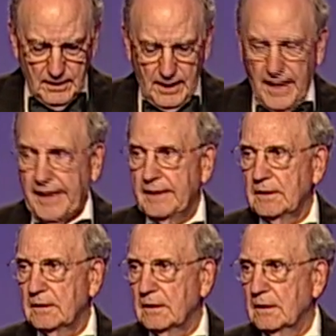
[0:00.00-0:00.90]
I
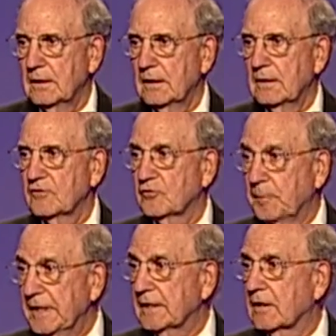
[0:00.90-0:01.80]

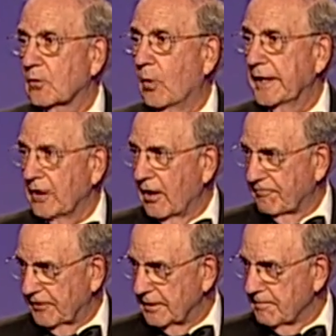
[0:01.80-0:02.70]
speak quite
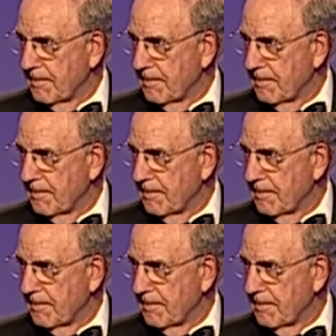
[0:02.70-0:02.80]
often,